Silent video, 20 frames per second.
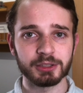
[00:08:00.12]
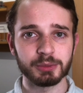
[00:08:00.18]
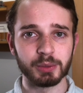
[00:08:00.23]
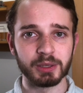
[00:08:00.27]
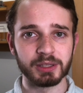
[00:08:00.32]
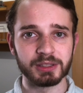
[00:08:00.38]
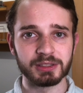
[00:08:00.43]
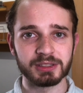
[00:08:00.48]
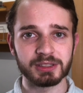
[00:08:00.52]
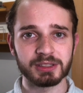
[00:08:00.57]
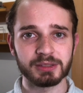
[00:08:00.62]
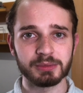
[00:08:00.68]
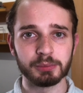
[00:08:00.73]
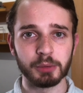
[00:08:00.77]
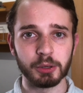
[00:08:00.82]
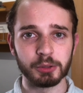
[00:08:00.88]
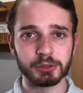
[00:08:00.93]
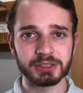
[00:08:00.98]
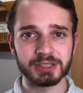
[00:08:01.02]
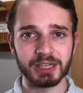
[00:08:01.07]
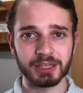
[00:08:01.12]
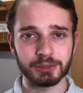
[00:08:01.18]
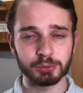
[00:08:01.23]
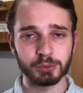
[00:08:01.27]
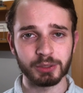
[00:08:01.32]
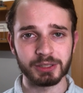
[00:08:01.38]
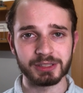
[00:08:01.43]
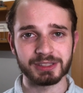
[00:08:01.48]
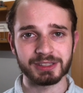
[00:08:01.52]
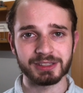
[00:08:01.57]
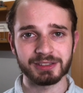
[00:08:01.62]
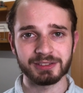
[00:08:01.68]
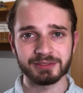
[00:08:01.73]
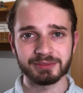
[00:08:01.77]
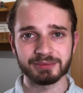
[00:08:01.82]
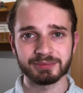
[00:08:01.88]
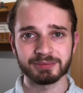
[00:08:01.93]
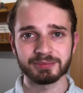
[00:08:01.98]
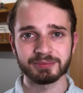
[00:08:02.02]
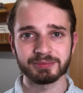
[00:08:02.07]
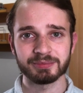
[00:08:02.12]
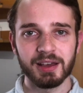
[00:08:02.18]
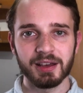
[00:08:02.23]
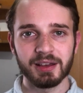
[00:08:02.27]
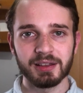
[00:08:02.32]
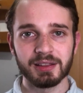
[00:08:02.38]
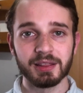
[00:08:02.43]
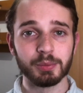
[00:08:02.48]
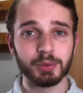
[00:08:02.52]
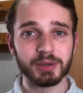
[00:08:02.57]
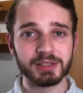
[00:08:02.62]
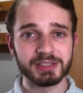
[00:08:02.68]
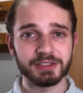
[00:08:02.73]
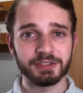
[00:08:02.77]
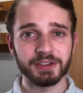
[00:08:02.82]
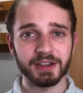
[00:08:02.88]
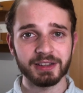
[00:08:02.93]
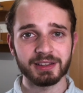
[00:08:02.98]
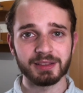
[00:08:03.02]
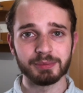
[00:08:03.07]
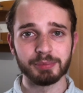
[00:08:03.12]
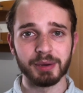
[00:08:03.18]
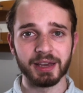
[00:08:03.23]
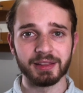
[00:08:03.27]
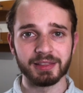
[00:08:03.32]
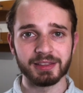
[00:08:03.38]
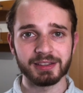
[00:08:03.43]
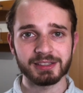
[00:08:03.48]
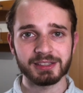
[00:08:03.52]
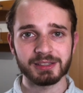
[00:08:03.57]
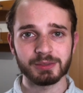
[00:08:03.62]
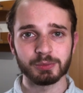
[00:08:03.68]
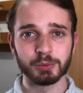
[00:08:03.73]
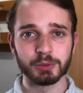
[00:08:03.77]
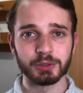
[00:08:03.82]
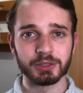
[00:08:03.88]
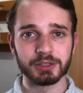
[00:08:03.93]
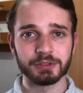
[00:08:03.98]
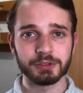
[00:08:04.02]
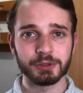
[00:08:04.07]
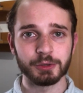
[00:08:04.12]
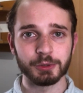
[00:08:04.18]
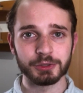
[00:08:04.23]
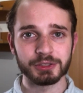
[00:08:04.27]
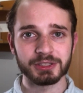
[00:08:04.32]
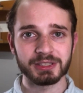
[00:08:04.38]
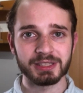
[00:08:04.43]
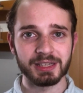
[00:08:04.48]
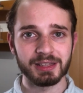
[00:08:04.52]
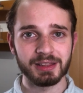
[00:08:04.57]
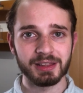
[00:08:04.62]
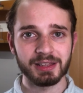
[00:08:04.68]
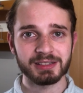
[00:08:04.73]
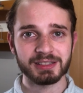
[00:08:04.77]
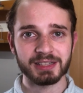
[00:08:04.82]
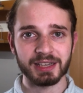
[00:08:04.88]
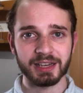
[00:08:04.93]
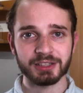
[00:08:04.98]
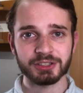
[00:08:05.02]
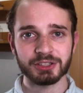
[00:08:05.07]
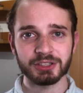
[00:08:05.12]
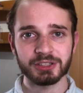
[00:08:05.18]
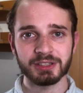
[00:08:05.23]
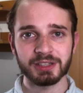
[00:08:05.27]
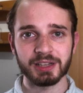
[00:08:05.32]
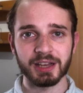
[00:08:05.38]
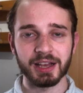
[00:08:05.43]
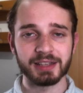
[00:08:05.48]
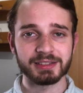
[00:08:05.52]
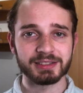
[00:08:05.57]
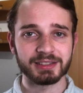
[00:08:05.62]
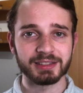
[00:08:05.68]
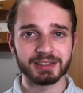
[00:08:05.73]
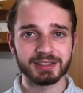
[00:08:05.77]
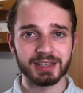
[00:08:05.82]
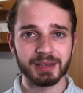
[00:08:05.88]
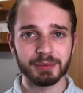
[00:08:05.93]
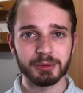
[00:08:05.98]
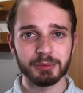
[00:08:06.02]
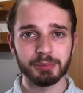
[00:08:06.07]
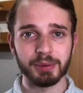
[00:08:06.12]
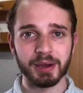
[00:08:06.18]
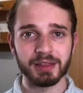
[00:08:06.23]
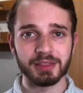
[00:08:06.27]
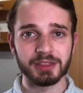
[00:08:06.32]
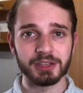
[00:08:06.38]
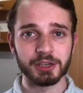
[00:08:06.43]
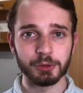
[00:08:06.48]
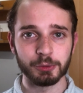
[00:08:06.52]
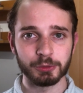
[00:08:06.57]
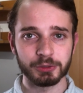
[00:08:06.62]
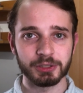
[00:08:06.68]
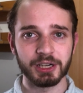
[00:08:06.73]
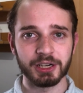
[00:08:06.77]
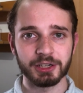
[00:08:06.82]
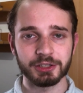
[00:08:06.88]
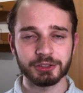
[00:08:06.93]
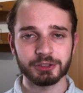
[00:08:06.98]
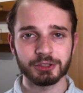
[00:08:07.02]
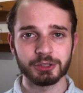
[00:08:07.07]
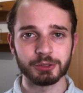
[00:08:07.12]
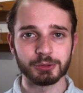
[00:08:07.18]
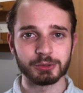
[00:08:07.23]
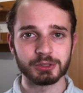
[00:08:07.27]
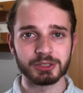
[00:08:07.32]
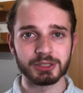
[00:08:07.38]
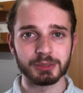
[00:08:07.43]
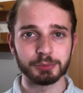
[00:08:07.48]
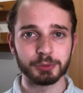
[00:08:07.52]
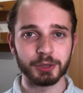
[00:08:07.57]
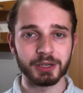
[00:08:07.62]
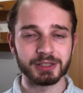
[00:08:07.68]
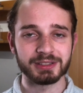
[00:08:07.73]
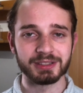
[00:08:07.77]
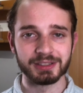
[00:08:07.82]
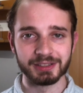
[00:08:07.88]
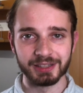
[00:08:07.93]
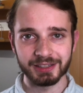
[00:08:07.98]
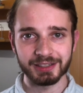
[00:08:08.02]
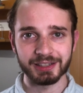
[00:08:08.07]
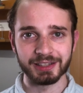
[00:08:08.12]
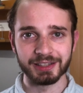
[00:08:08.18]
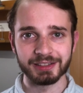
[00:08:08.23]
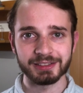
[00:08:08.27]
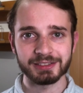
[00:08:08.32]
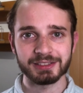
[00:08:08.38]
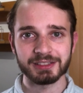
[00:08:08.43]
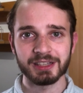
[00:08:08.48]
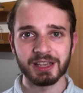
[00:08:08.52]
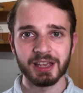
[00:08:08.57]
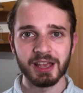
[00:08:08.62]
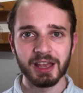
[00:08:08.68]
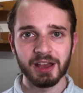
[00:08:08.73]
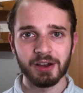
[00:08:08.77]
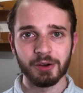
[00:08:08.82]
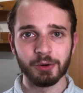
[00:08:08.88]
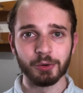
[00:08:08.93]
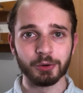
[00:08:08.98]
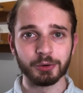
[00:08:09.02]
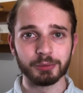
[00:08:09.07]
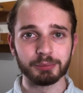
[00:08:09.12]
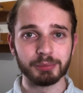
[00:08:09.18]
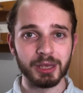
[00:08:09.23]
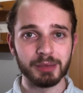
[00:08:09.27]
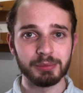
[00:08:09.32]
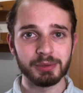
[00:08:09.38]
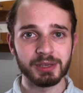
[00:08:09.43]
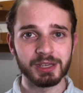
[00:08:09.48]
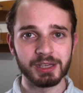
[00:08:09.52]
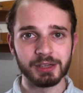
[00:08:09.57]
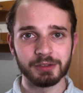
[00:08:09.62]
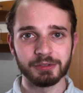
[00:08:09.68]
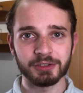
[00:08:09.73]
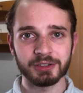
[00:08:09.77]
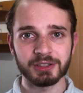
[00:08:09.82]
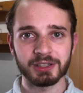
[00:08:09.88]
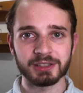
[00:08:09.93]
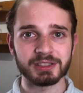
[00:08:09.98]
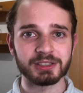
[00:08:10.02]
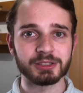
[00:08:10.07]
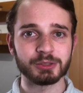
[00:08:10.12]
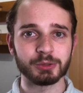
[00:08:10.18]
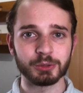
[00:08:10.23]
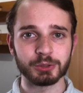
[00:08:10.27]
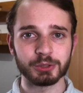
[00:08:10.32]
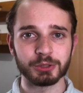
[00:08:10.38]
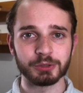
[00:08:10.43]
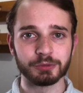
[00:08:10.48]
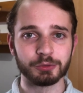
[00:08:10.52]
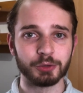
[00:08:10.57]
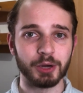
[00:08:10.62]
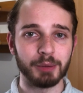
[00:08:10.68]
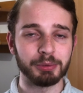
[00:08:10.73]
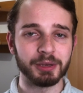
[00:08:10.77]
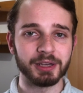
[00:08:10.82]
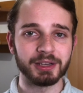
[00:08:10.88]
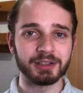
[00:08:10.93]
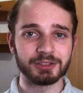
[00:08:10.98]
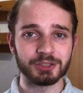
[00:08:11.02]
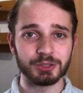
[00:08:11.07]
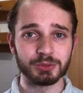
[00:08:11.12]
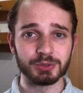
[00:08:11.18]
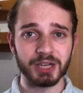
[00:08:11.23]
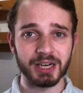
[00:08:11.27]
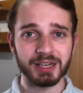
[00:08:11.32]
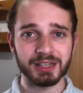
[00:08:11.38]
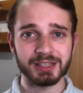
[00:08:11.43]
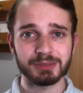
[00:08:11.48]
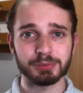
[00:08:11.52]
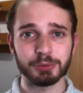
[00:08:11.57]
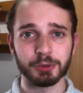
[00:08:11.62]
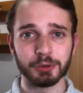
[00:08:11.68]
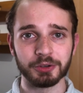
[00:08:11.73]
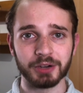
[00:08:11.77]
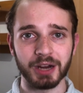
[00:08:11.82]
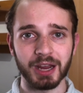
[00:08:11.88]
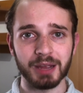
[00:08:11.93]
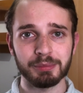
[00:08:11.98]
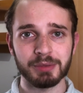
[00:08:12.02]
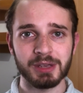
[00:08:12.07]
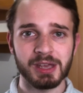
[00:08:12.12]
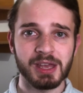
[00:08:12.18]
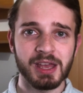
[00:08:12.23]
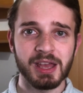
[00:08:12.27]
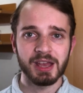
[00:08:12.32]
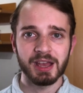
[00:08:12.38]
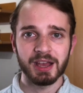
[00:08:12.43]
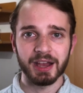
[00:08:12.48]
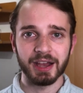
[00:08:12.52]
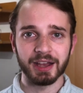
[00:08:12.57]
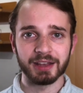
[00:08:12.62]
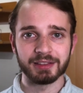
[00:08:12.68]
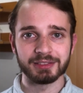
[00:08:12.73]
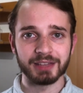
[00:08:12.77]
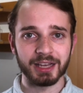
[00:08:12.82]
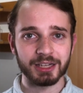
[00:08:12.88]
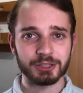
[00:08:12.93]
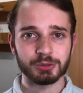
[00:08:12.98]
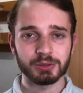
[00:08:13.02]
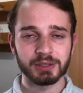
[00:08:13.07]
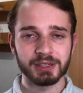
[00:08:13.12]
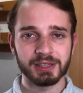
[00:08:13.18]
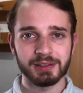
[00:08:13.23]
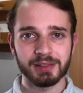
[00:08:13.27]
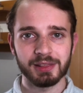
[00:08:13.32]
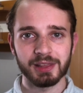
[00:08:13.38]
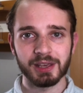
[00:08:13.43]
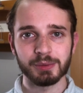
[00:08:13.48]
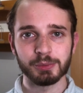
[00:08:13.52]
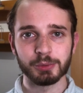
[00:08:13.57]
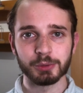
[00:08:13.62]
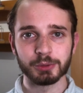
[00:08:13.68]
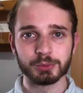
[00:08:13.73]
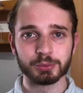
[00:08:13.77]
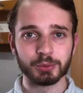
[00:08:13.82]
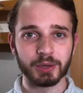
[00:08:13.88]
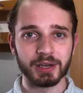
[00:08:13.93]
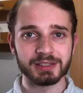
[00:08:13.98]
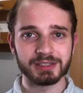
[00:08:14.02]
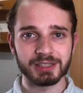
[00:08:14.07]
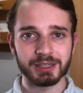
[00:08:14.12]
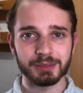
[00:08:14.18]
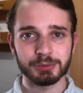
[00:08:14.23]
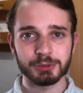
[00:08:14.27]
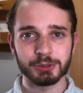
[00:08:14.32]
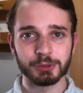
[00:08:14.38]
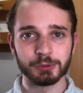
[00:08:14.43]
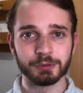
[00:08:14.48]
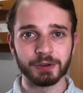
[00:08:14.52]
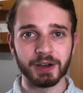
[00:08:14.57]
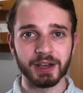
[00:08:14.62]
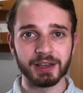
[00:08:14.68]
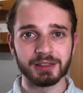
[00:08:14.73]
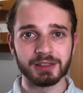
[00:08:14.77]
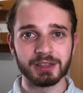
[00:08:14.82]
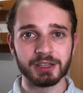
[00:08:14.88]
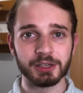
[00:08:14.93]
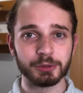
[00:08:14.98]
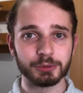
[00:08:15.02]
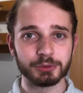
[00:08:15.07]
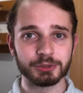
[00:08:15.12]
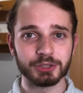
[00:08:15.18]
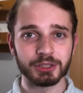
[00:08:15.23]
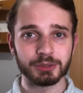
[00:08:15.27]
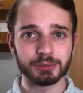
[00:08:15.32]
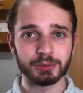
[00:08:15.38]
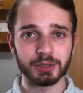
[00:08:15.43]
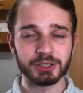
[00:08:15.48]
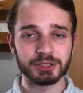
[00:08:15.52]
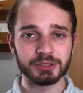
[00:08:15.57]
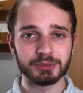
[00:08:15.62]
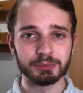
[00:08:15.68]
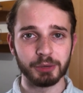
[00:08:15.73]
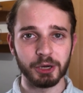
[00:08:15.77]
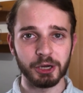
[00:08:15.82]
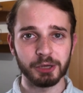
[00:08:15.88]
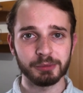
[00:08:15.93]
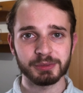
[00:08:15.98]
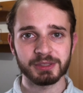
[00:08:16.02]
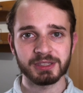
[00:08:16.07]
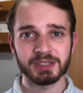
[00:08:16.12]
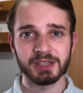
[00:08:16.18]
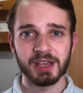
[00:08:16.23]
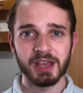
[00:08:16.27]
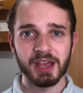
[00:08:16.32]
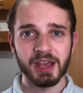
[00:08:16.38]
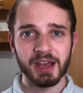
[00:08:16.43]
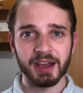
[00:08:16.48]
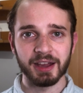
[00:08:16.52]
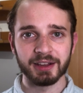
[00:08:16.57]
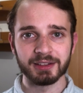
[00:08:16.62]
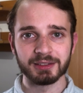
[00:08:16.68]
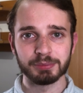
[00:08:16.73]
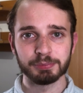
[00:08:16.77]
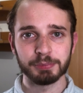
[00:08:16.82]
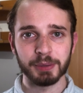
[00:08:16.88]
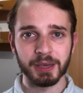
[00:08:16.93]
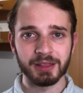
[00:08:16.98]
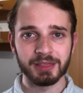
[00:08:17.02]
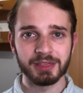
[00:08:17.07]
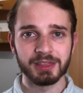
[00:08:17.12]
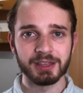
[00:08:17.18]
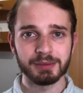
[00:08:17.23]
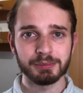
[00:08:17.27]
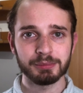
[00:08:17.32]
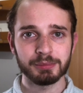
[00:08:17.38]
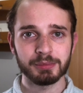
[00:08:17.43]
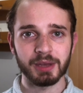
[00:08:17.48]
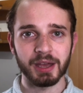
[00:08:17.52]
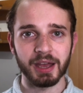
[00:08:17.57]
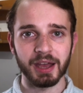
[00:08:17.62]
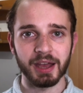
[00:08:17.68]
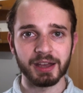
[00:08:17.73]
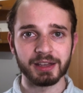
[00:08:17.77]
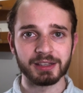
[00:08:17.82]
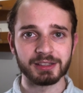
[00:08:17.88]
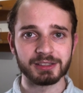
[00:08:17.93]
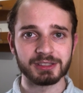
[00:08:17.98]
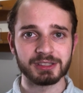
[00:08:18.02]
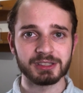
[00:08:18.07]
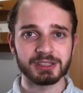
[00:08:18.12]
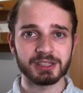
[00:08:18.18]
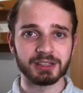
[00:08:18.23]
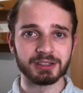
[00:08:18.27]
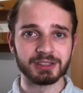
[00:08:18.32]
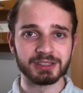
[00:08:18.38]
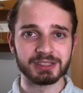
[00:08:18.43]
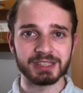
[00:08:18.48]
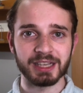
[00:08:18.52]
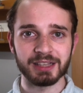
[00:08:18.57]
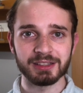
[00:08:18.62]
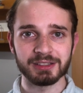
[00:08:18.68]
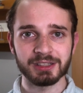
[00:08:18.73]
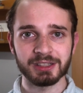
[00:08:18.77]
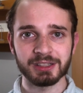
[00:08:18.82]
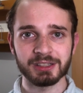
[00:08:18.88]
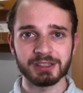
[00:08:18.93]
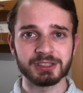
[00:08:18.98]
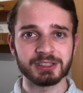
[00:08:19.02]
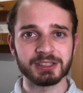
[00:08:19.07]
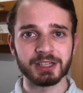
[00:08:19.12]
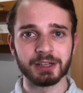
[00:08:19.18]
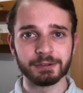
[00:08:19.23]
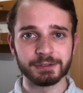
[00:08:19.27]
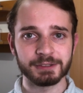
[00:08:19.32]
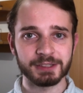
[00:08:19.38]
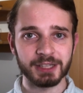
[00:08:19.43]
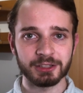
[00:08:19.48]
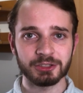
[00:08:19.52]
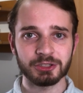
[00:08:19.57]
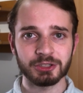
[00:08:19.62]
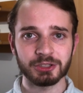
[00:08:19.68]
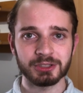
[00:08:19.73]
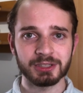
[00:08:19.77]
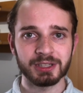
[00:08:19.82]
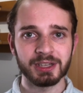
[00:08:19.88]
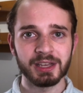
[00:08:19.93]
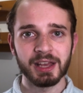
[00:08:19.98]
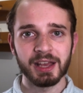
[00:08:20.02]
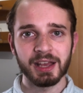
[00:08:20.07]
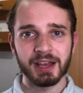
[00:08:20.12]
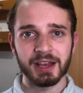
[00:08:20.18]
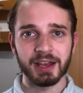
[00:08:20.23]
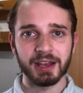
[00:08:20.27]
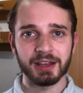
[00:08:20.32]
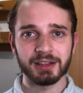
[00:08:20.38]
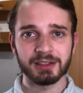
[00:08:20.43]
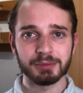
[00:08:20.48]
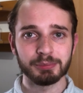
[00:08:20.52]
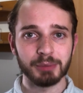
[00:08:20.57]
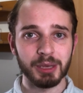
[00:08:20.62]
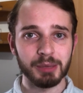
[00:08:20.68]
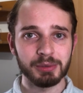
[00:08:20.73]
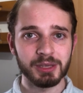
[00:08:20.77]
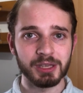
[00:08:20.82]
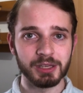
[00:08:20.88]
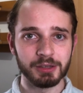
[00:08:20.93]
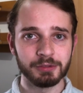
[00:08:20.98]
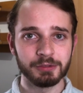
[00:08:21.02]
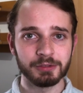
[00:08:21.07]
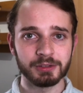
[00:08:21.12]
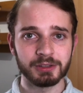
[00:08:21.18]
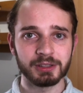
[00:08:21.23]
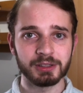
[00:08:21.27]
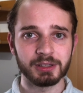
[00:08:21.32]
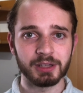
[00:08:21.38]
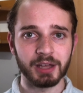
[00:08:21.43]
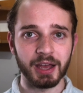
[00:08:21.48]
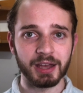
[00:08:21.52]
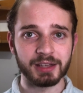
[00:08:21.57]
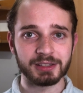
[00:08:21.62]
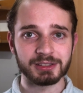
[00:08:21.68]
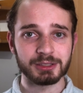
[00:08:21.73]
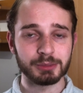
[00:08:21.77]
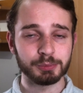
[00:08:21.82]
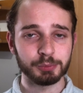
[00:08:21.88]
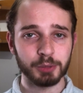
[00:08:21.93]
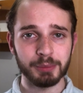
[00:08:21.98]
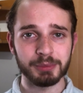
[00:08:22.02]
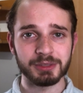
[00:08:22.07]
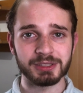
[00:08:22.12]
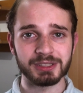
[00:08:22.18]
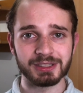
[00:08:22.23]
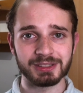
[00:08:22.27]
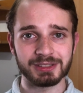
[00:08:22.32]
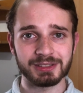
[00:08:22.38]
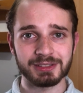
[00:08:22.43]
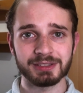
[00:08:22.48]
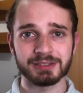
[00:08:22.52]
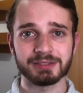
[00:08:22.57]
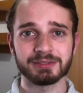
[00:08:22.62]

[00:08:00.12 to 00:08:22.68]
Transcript: ones most at risk. The ones affected by this would of course see this action as an attempt by the old guard to suppress the younglings, or maybe even as a sort of replicant eugenics program, and naturally they would rise up to fight the old generation Bobs and paint them as condescending, self-centered, and maybe even as supremacist.